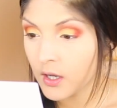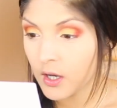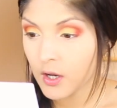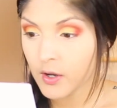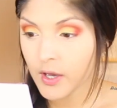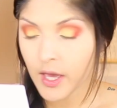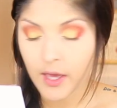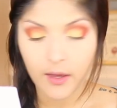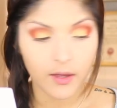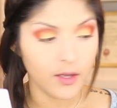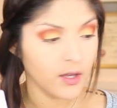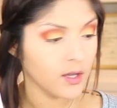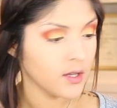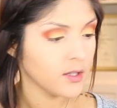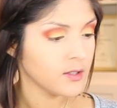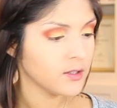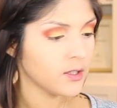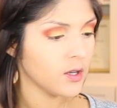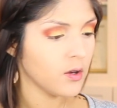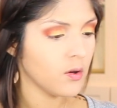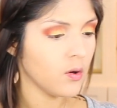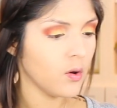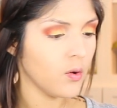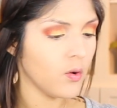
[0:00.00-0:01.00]
Okay,
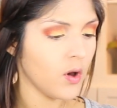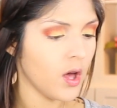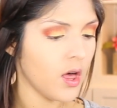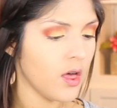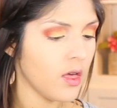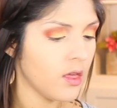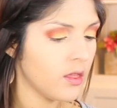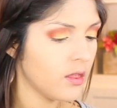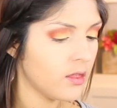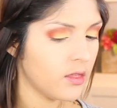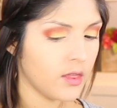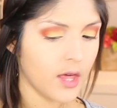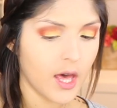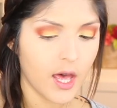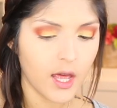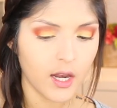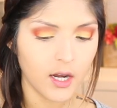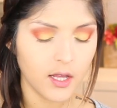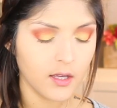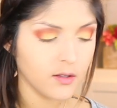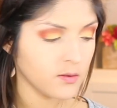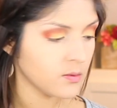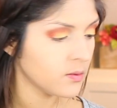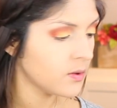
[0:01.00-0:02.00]
so
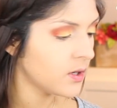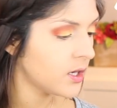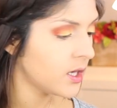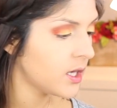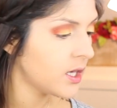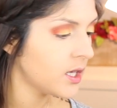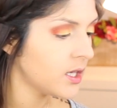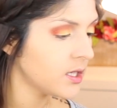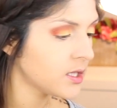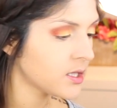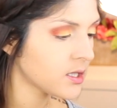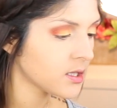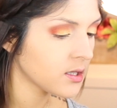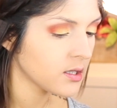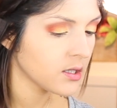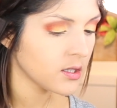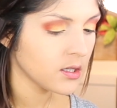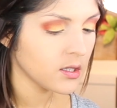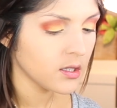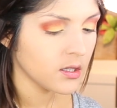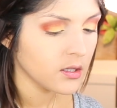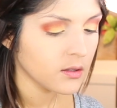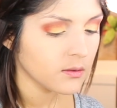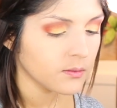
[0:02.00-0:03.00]
that is what,
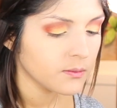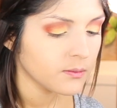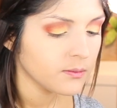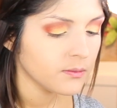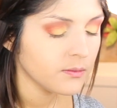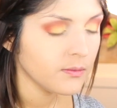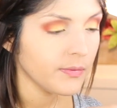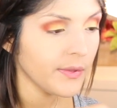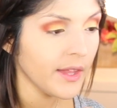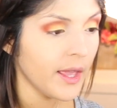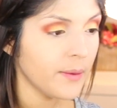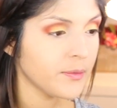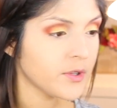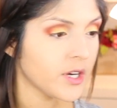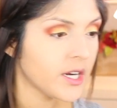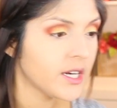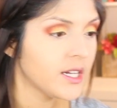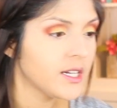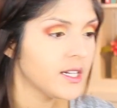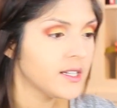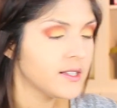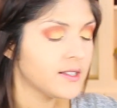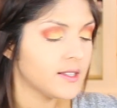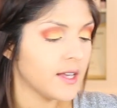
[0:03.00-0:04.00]
I'm
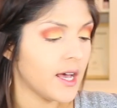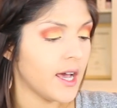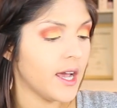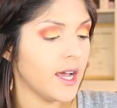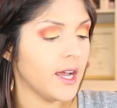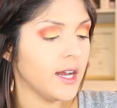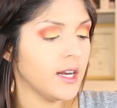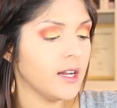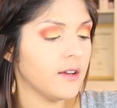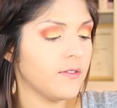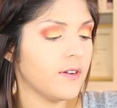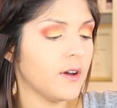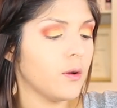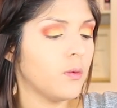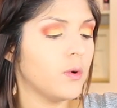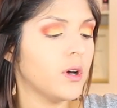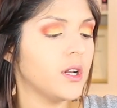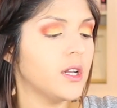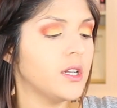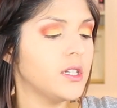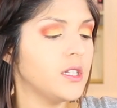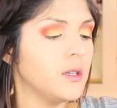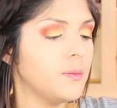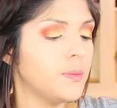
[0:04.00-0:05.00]
trying to decide if I
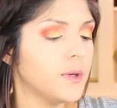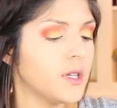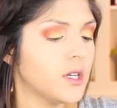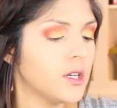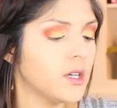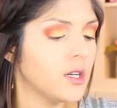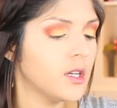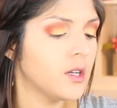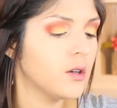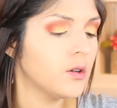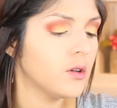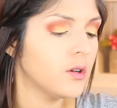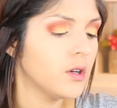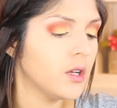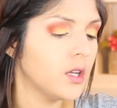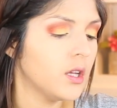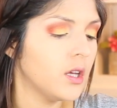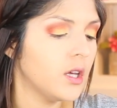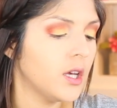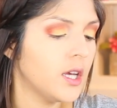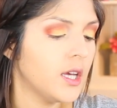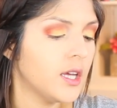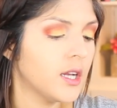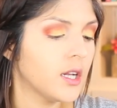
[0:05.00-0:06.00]
want to deepen
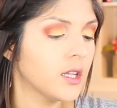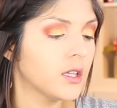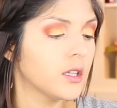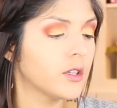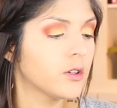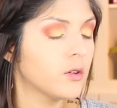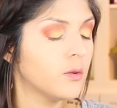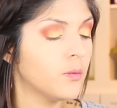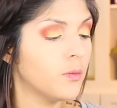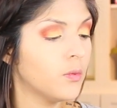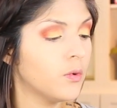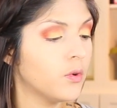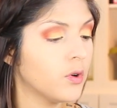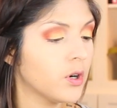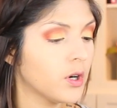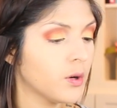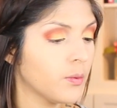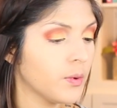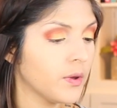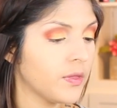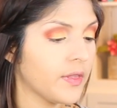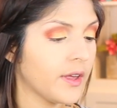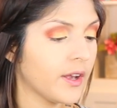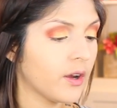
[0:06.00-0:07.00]
it a little more
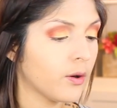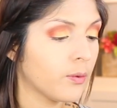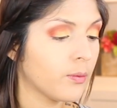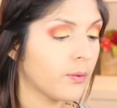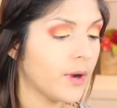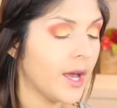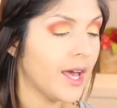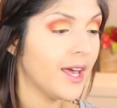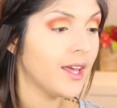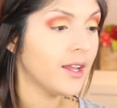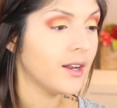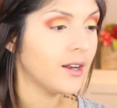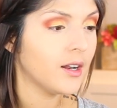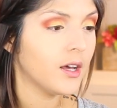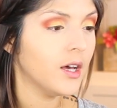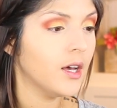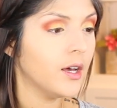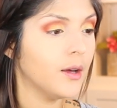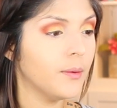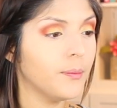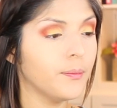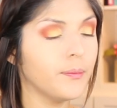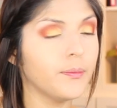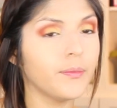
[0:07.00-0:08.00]
with like a red,
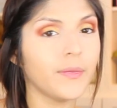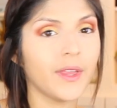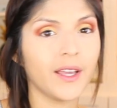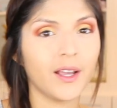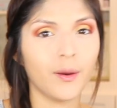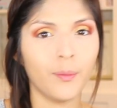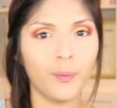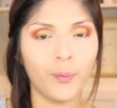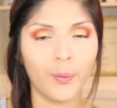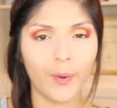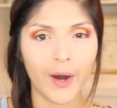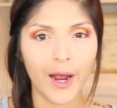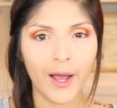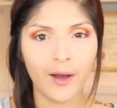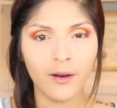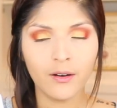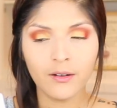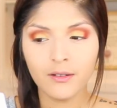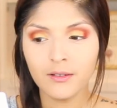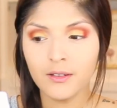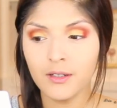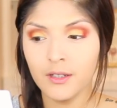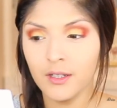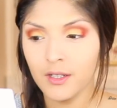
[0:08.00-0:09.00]
like a
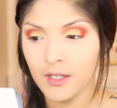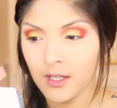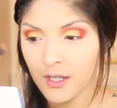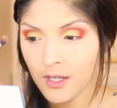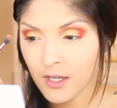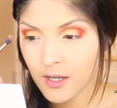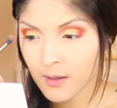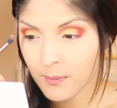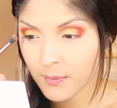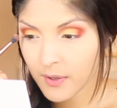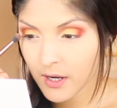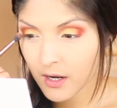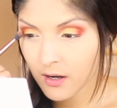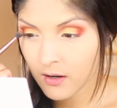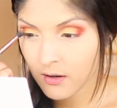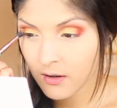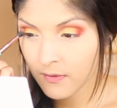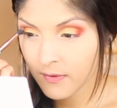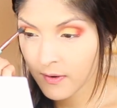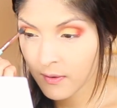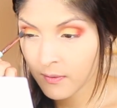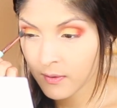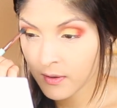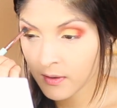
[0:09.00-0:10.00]
brown, but I don't know
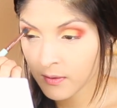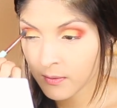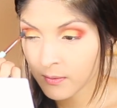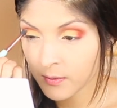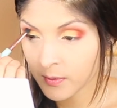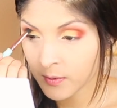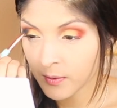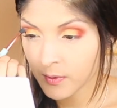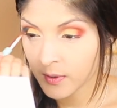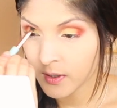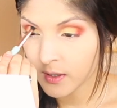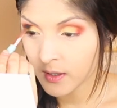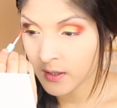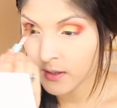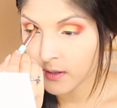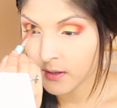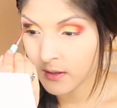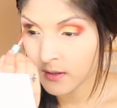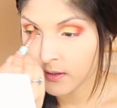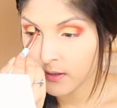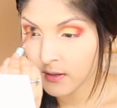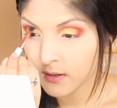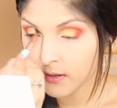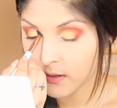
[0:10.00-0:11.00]
if I want to
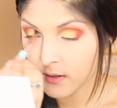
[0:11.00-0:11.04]
ruin